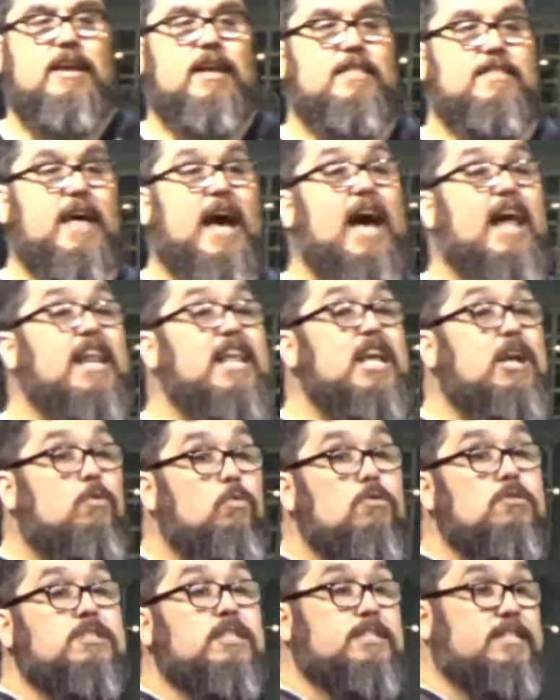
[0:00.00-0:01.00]
That
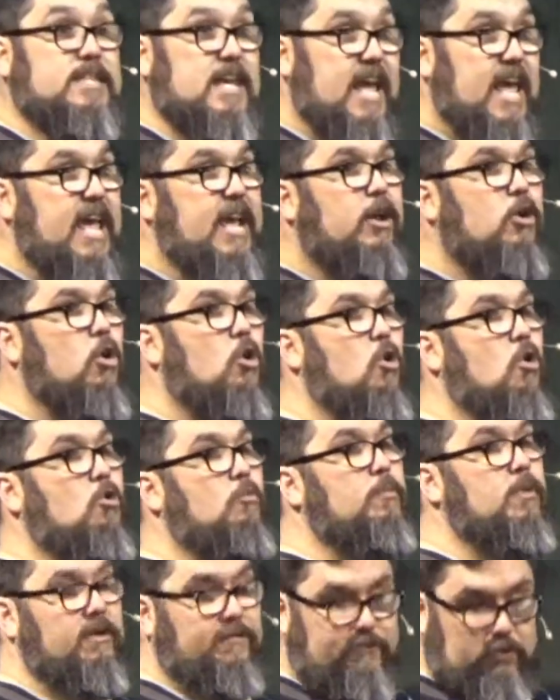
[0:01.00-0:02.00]
equals a
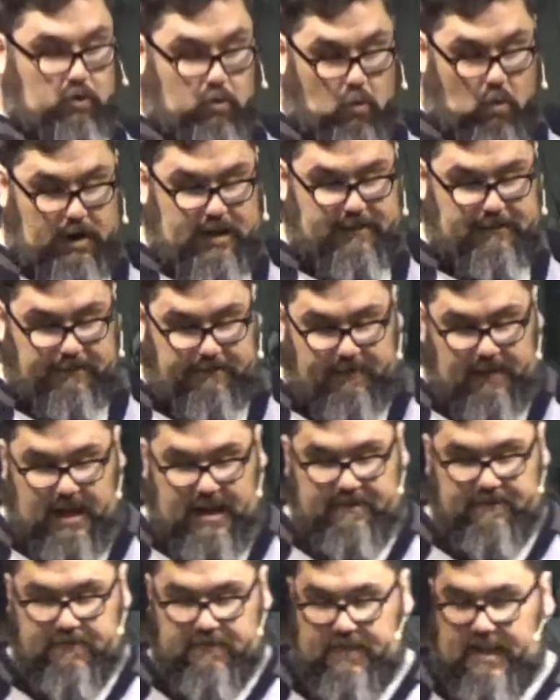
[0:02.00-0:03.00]
take-home of
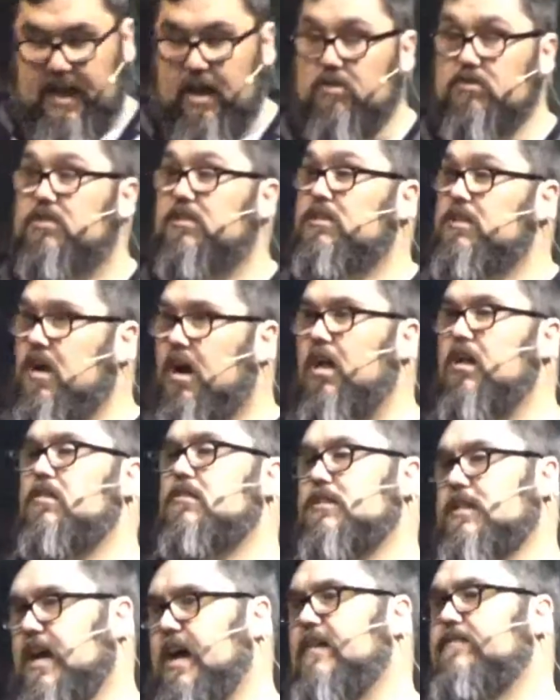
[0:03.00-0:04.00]

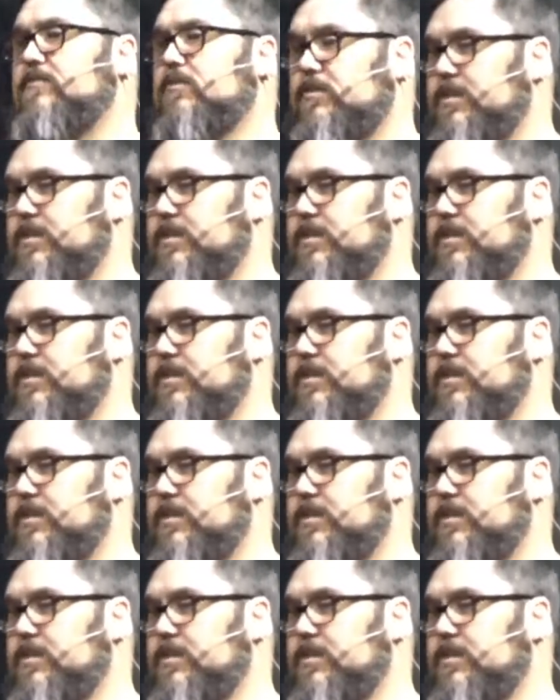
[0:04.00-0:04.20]
$25,000 after